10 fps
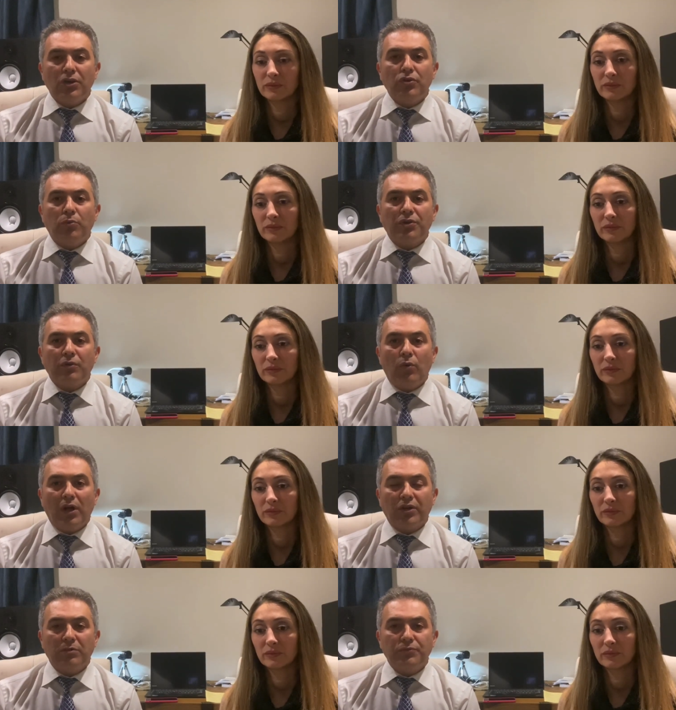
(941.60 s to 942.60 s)
Speaker 1: You're more than
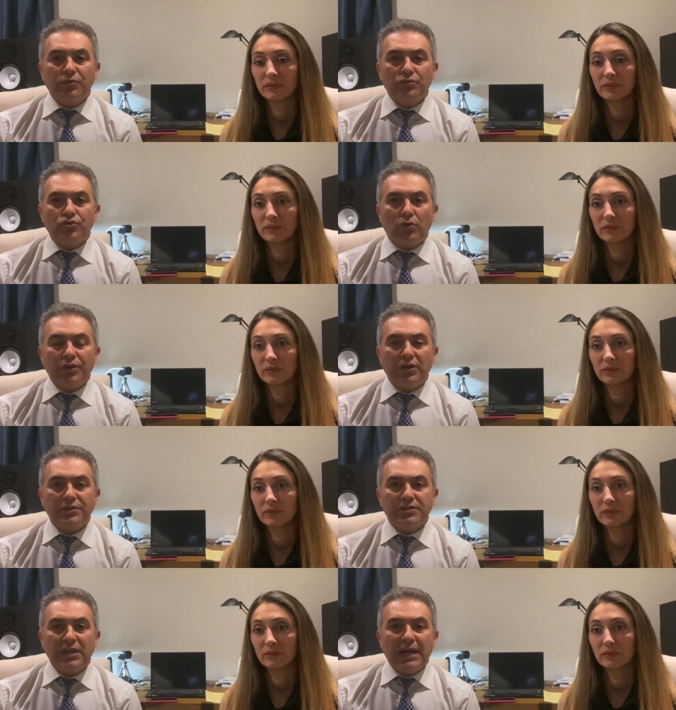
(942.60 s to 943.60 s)
welcome to join
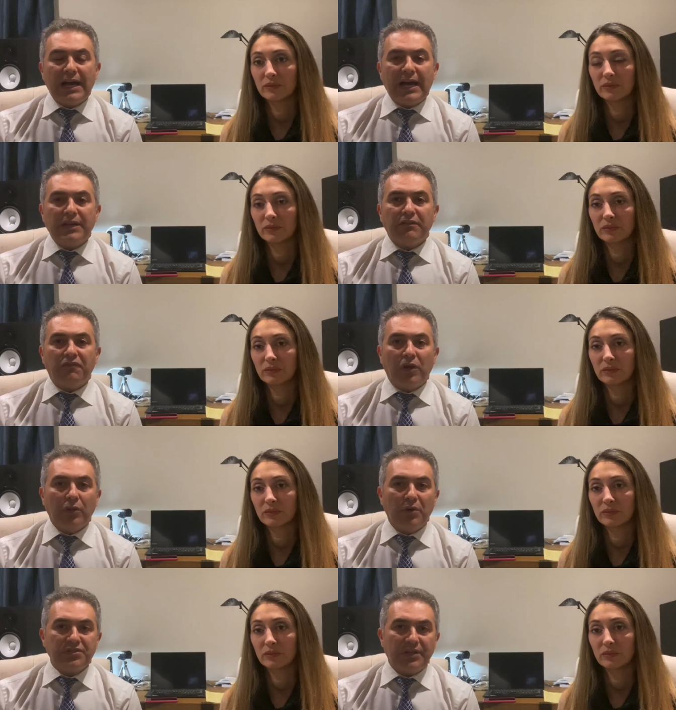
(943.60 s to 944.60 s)
us and
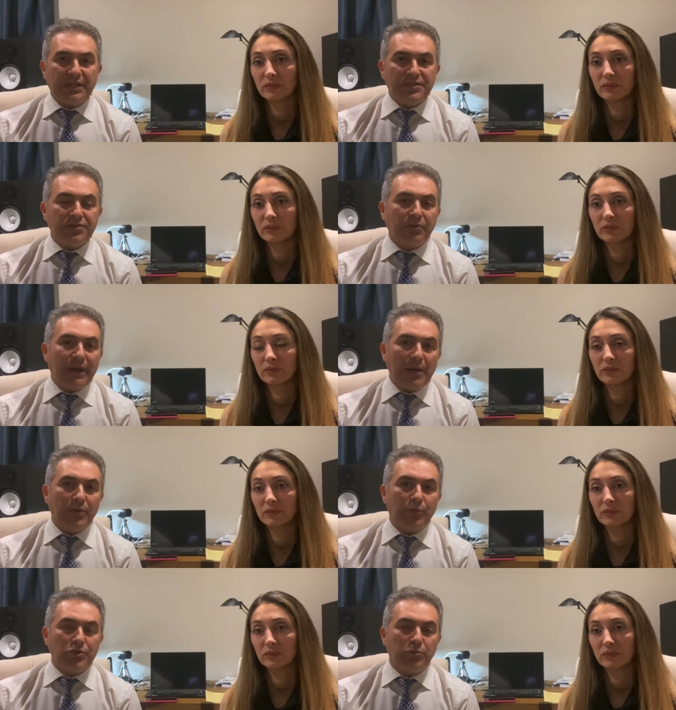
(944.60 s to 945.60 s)
follow us on Instagram,
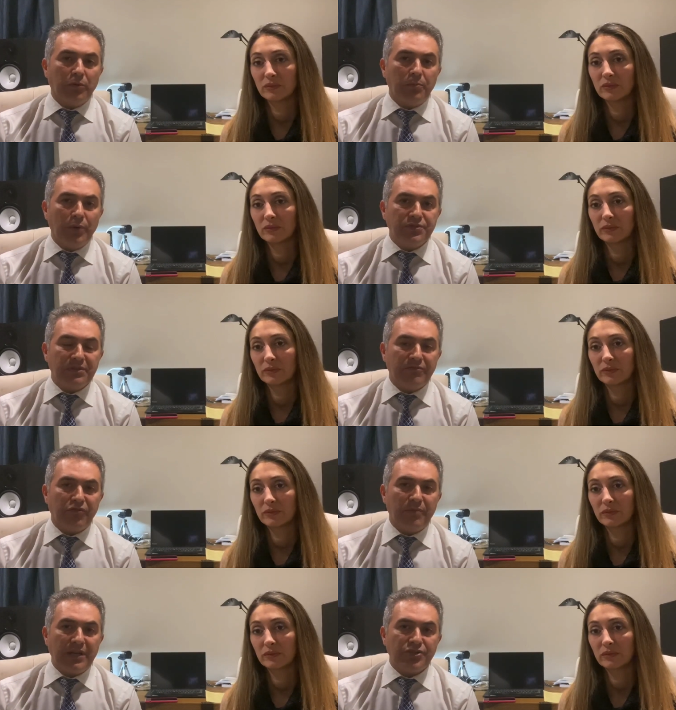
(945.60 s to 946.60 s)
in which we'll post the
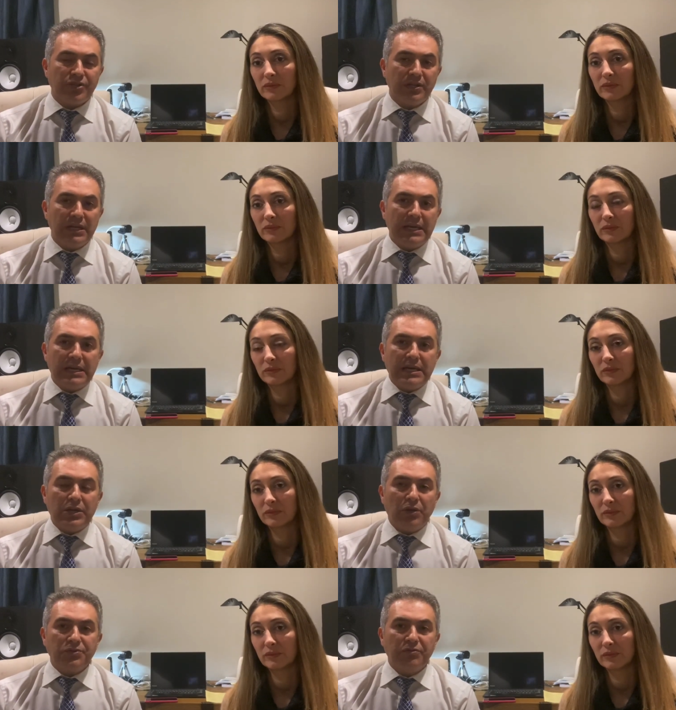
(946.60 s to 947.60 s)
information,
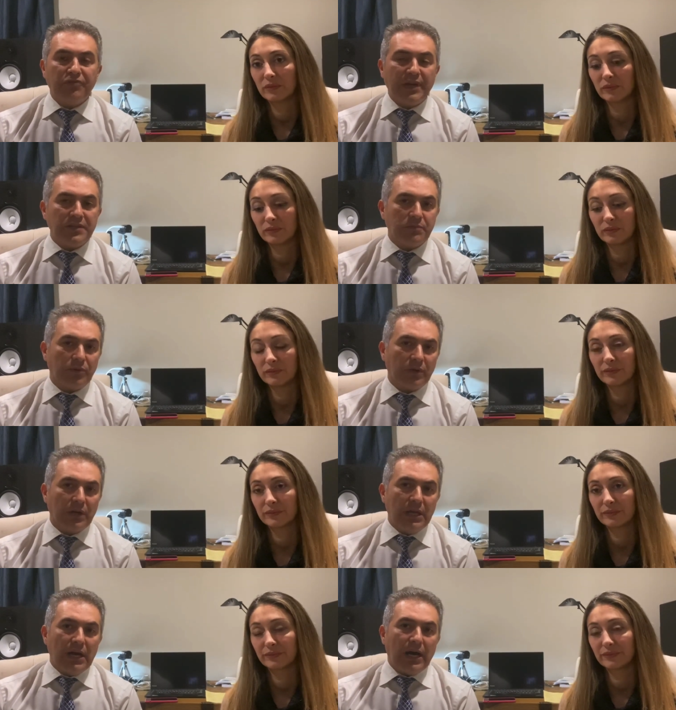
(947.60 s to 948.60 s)
and also Facebook.
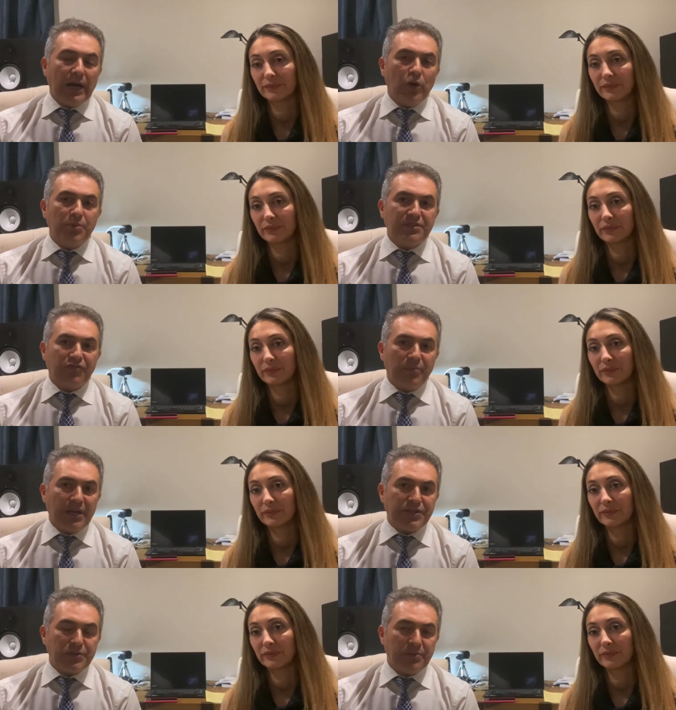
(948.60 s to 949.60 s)
I hope this
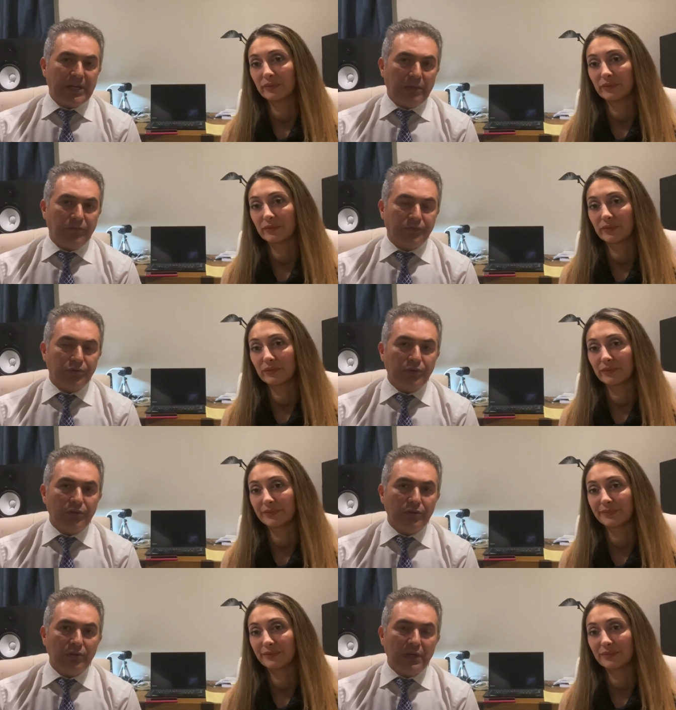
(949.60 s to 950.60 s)
information has been helpful to
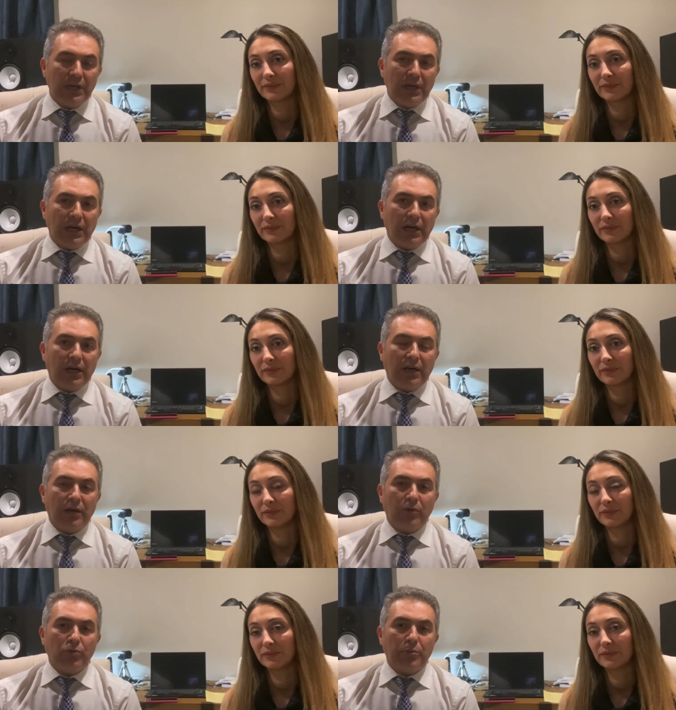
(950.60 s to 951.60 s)
you.
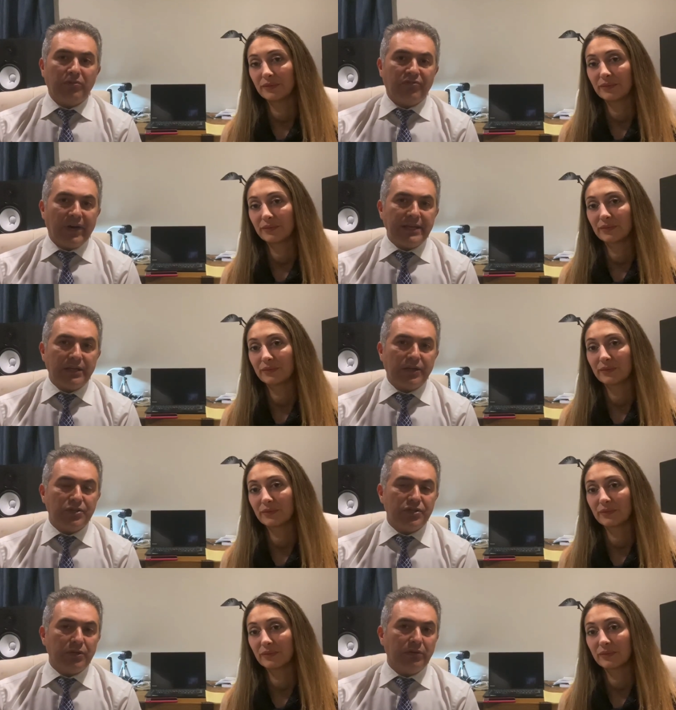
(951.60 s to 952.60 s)
Uh, we will fight and
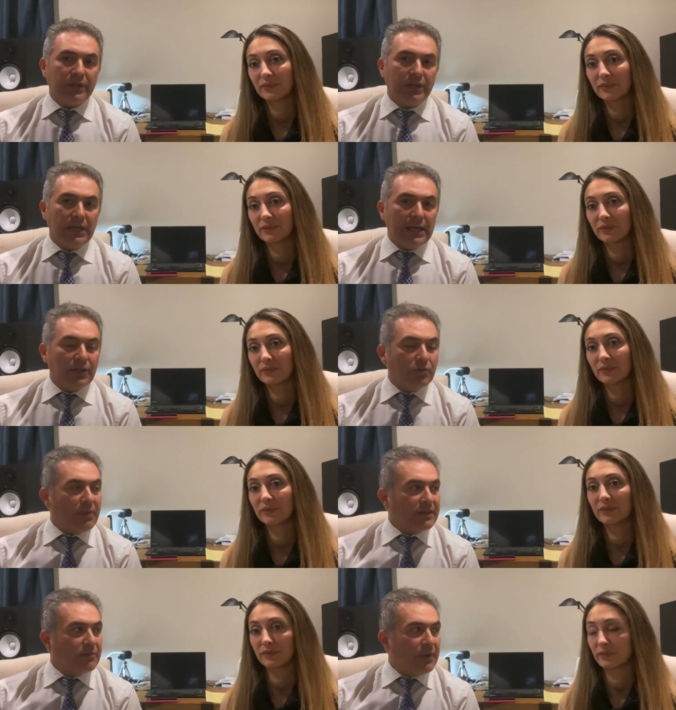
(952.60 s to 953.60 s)
continually to
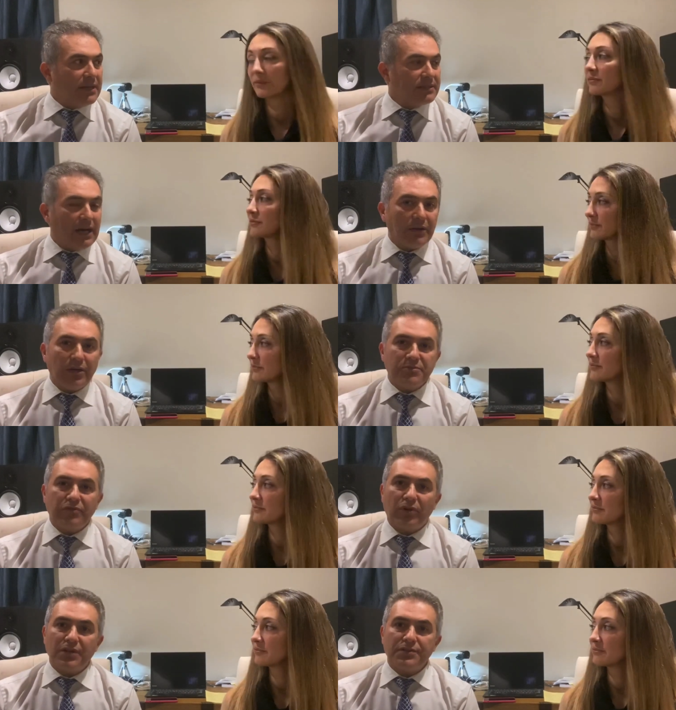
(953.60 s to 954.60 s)
make the best outcomes
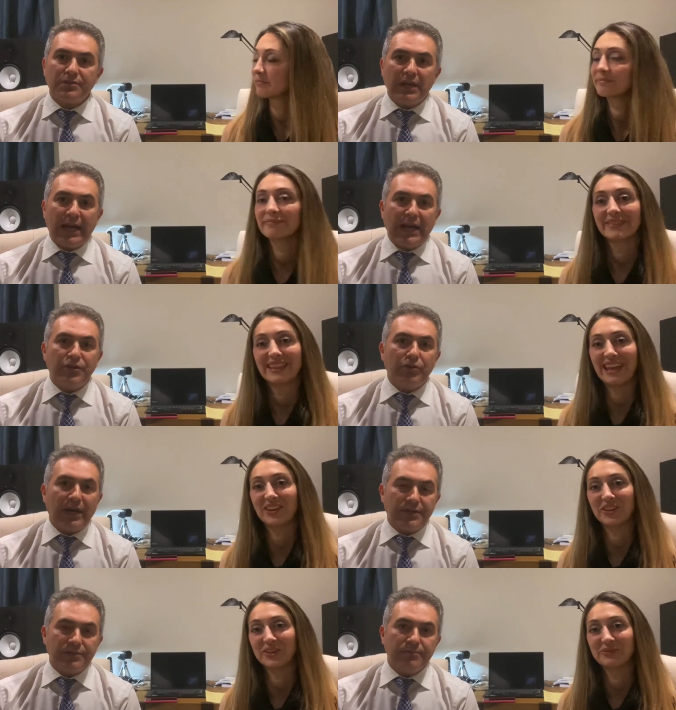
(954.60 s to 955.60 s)
for us and Thank you
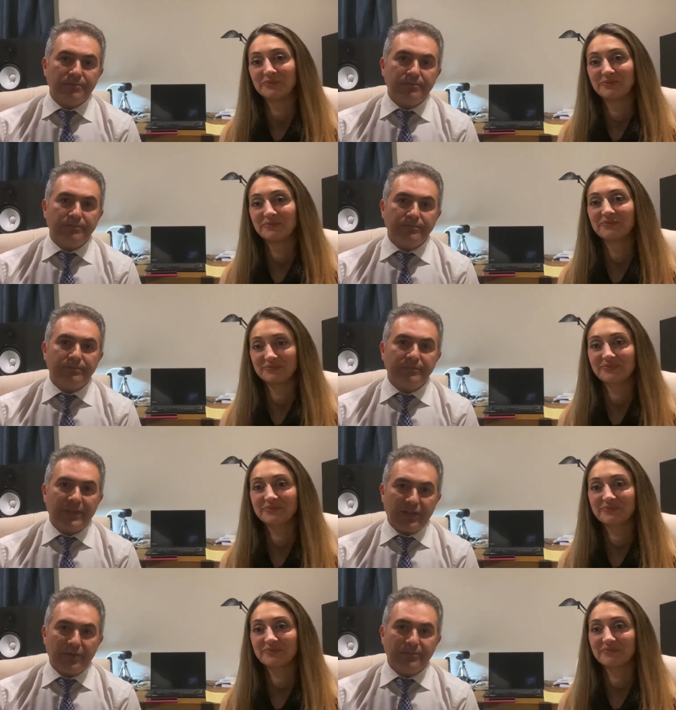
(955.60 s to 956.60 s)
guys. You.
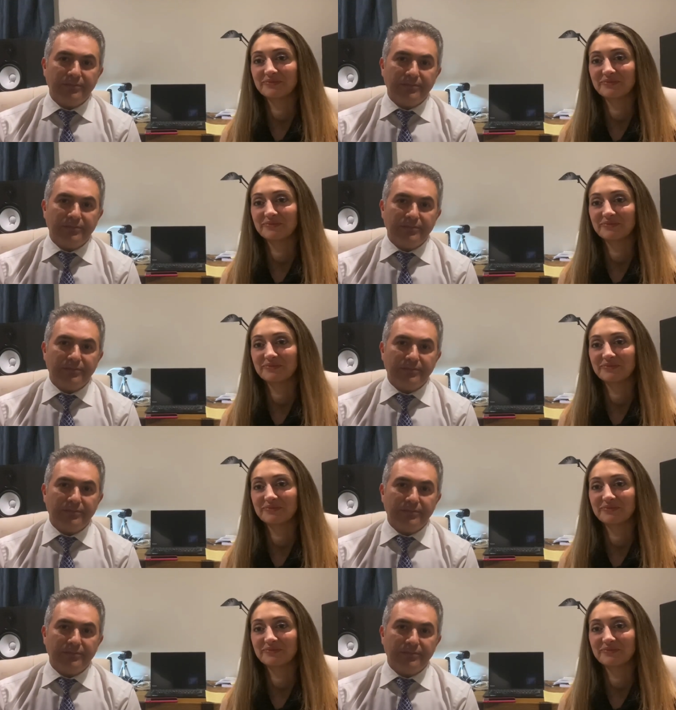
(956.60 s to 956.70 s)
Thank you.